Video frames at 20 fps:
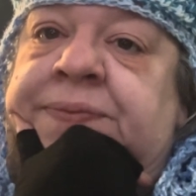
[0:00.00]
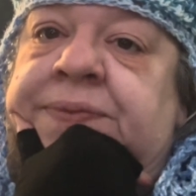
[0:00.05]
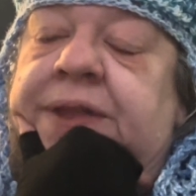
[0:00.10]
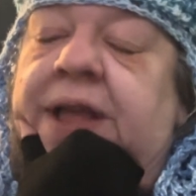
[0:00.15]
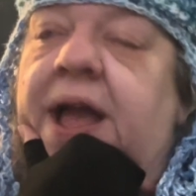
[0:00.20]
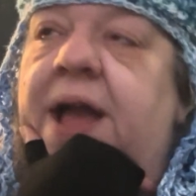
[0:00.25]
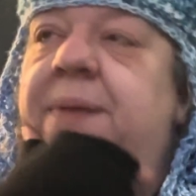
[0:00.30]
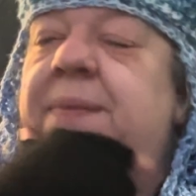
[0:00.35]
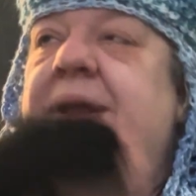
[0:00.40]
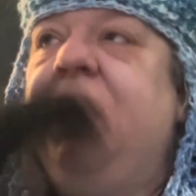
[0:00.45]

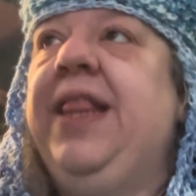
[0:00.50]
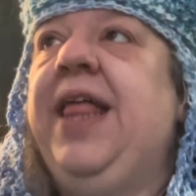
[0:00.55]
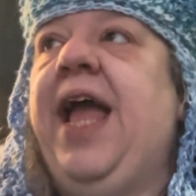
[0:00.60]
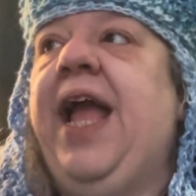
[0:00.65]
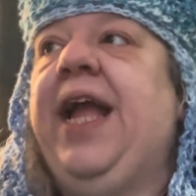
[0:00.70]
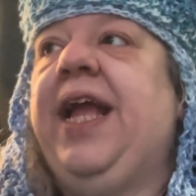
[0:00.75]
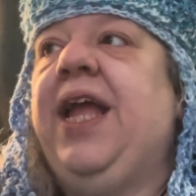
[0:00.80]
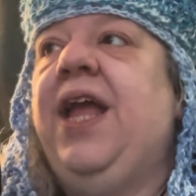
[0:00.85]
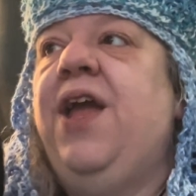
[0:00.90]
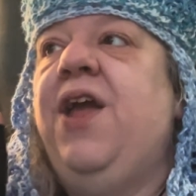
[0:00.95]
I mean,
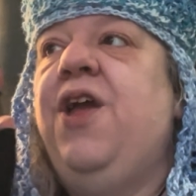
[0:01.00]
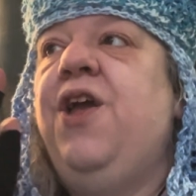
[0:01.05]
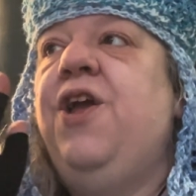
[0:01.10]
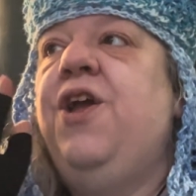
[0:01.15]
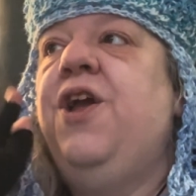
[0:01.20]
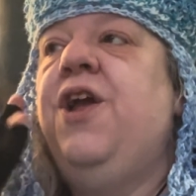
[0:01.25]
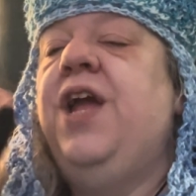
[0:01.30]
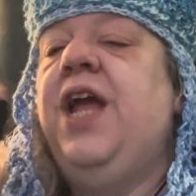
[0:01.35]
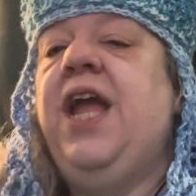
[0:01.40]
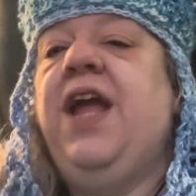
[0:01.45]
like,
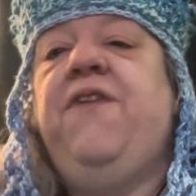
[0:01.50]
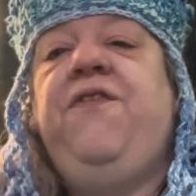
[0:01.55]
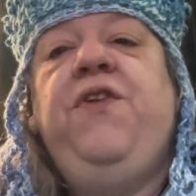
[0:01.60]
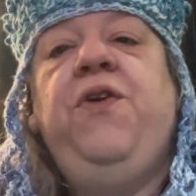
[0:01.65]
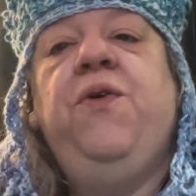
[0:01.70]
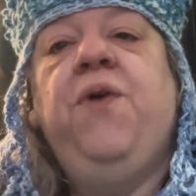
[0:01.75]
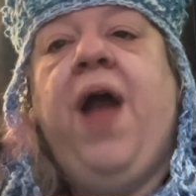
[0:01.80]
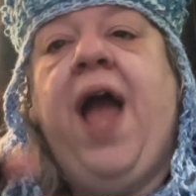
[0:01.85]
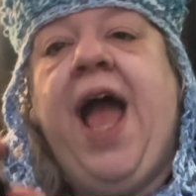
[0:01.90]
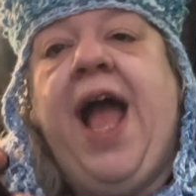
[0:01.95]
if
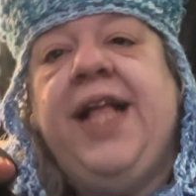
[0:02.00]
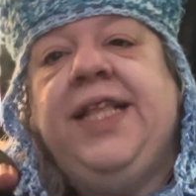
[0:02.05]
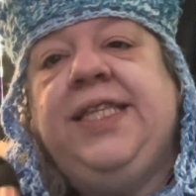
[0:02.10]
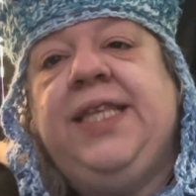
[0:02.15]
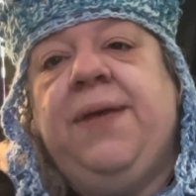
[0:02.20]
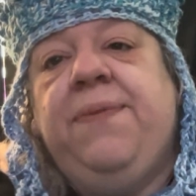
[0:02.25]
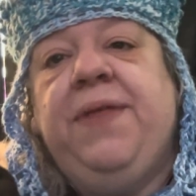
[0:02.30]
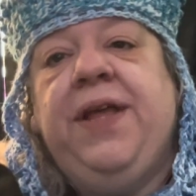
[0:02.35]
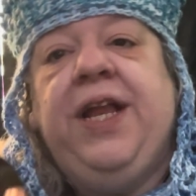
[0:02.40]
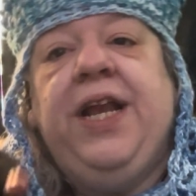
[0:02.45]
you had
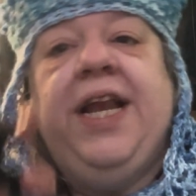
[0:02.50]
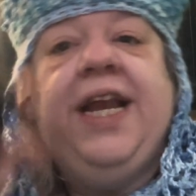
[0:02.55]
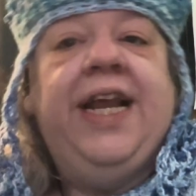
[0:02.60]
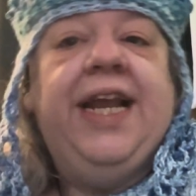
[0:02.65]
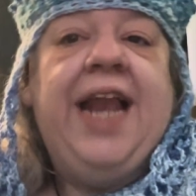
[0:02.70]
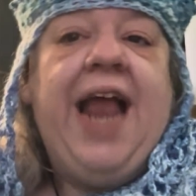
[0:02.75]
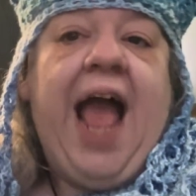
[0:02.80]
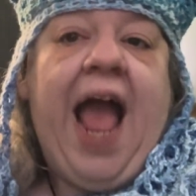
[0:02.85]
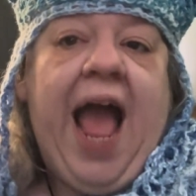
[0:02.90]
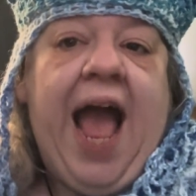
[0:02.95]
something you needed
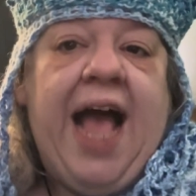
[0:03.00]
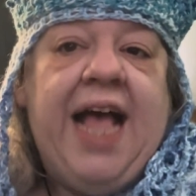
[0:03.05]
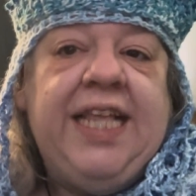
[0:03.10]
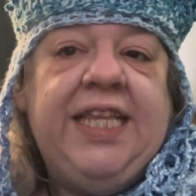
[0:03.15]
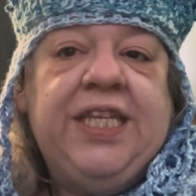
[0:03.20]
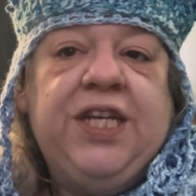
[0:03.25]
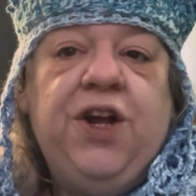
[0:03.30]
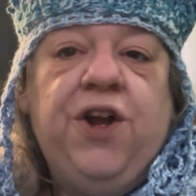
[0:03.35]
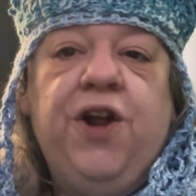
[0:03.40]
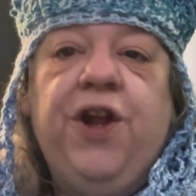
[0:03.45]
to
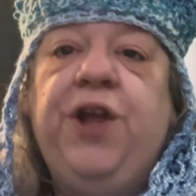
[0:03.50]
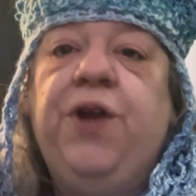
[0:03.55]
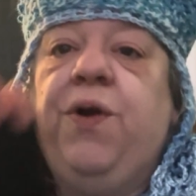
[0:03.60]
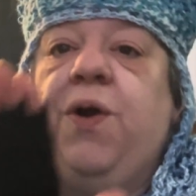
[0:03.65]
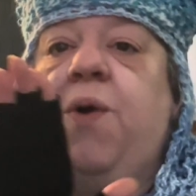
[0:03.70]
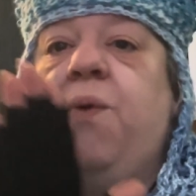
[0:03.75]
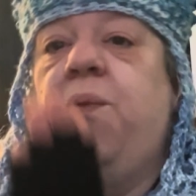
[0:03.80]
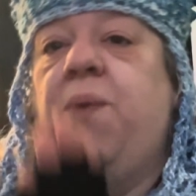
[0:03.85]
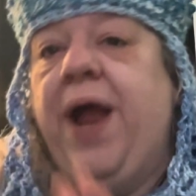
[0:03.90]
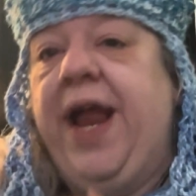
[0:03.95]
ask her, you
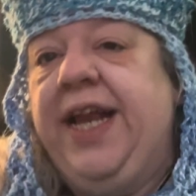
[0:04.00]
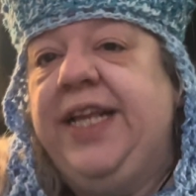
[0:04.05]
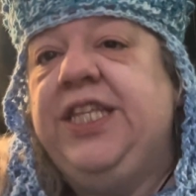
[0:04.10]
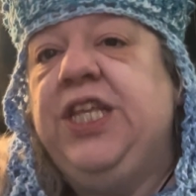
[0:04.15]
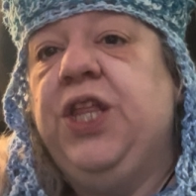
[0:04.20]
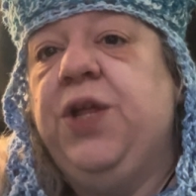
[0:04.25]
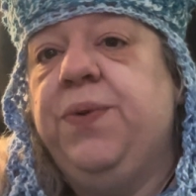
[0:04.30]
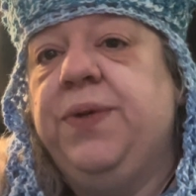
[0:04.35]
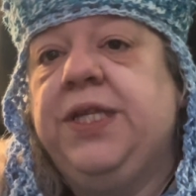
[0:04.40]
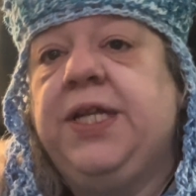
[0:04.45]
could wait
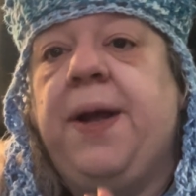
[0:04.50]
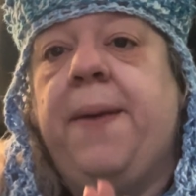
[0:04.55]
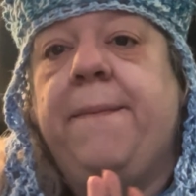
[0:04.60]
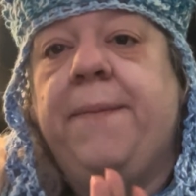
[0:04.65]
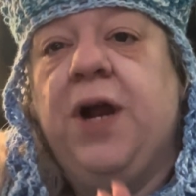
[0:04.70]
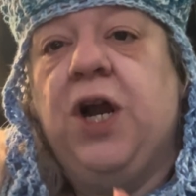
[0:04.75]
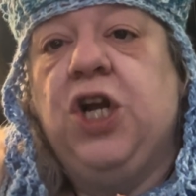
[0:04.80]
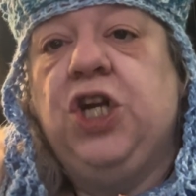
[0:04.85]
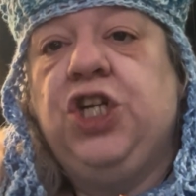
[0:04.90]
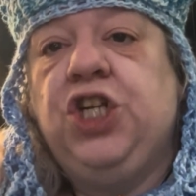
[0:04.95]
till it was
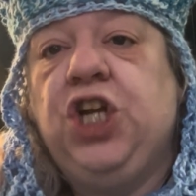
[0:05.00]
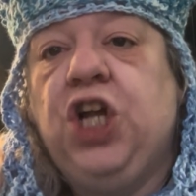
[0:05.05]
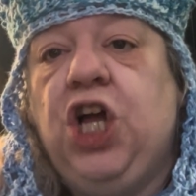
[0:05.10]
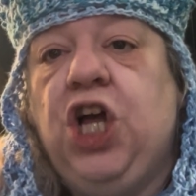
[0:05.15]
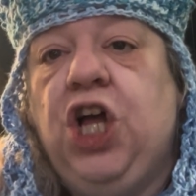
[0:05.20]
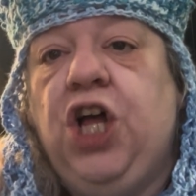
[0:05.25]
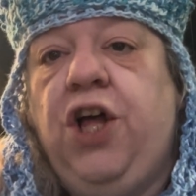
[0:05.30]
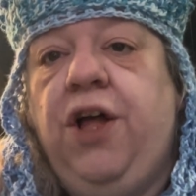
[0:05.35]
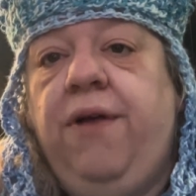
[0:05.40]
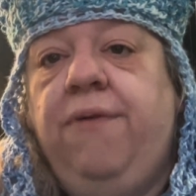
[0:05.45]

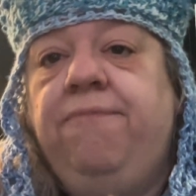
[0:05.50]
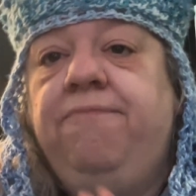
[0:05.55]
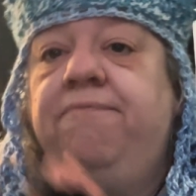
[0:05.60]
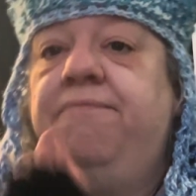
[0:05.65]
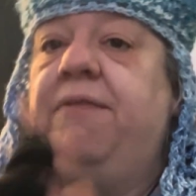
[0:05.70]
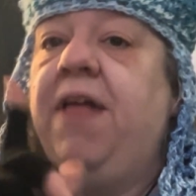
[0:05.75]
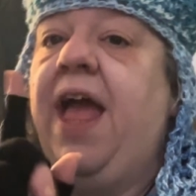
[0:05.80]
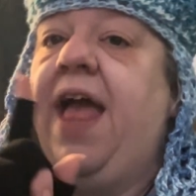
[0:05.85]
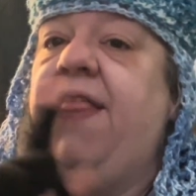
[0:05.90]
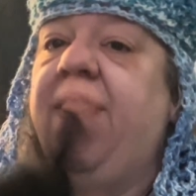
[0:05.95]
commercial,
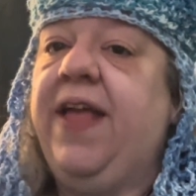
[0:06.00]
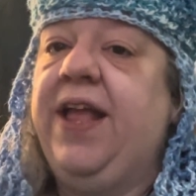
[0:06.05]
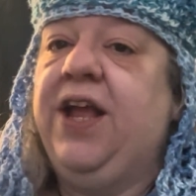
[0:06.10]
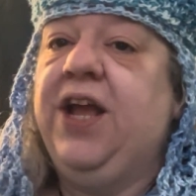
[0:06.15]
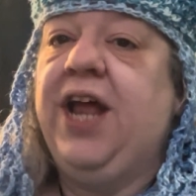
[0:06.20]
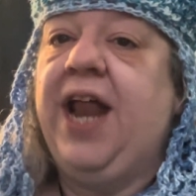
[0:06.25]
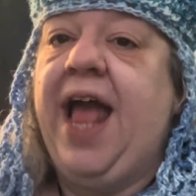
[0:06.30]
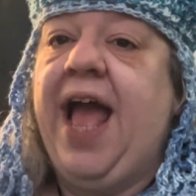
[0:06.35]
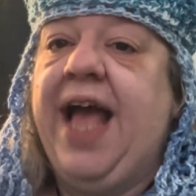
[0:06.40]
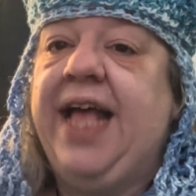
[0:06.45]
and then you
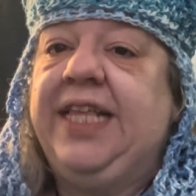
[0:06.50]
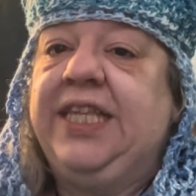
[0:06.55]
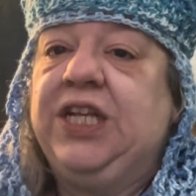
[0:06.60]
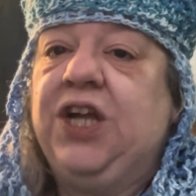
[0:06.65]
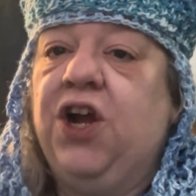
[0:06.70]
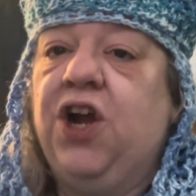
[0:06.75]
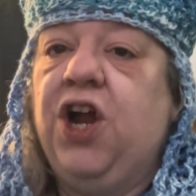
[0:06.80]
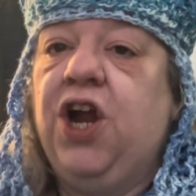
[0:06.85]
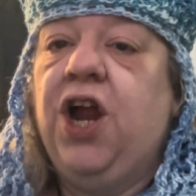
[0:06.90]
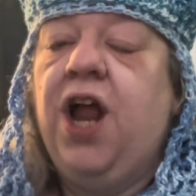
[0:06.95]
could ask
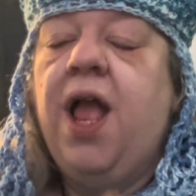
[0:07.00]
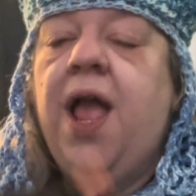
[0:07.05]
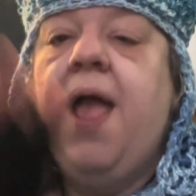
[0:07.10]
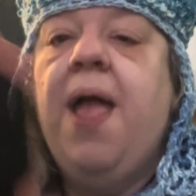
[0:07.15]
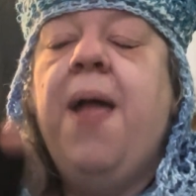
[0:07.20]
her.